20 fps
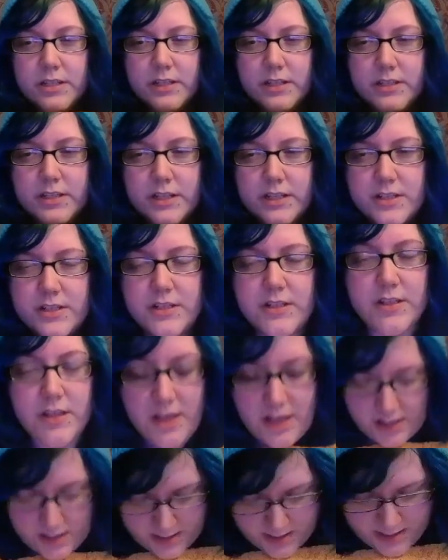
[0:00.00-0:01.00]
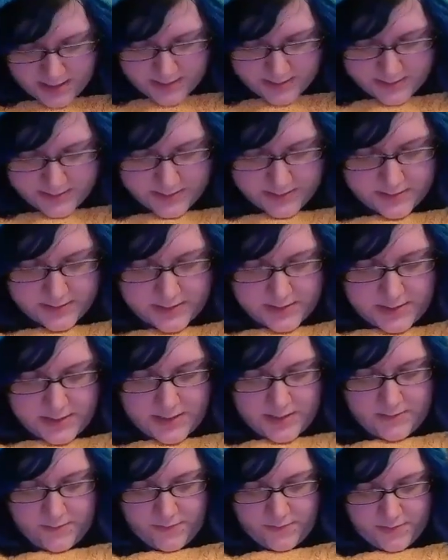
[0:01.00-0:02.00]
It's actually like a nice, like,
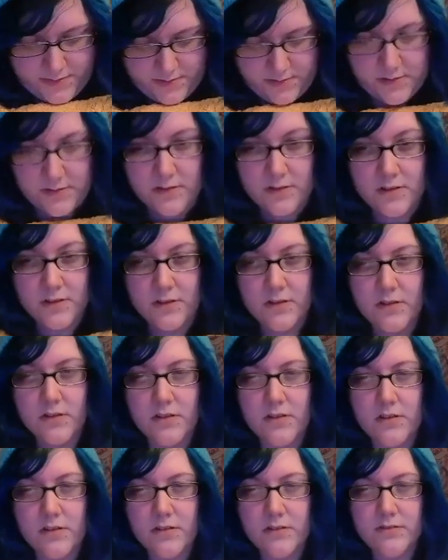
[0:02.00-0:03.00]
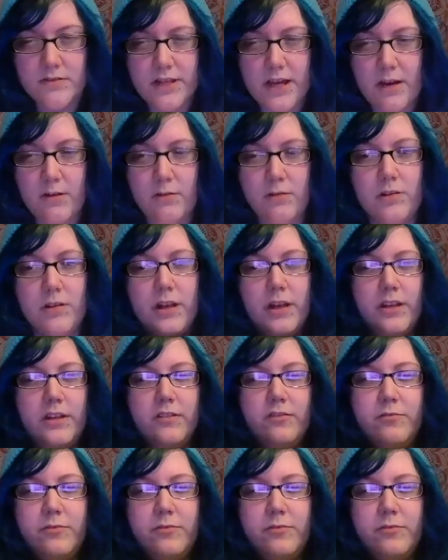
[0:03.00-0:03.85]
soft towel kind of